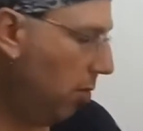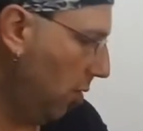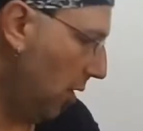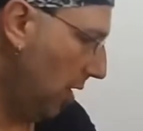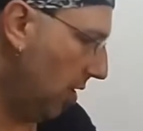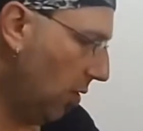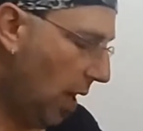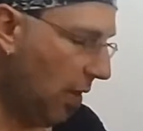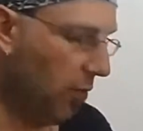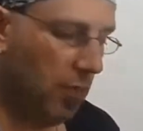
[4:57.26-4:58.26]
All right, so
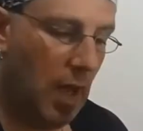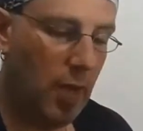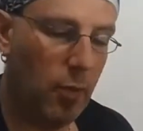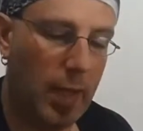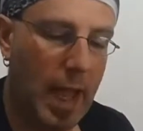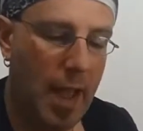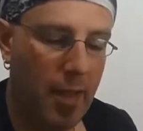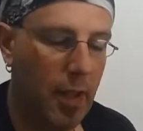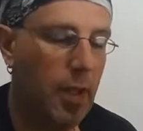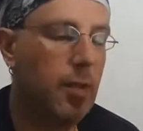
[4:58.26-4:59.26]
I don't
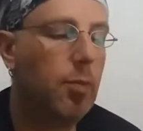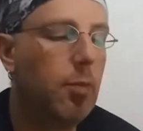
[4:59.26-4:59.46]
get the